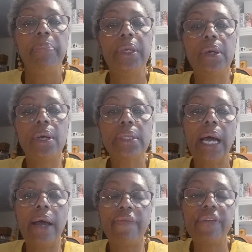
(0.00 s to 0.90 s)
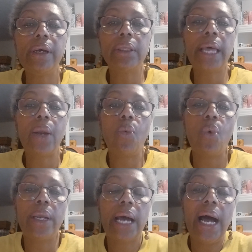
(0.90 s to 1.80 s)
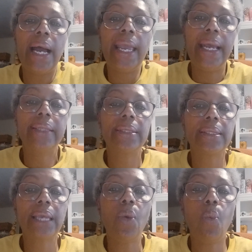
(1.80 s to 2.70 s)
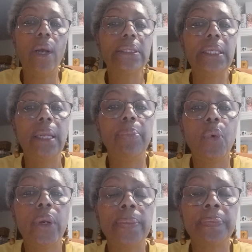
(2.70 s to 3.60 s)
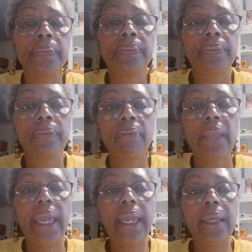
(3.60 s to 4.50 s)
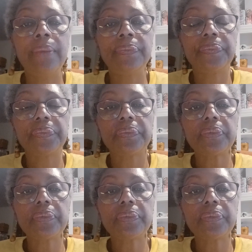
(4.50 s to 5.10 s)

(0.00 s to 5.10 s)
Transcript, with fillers: because I felt like what I had to say wasn't important. And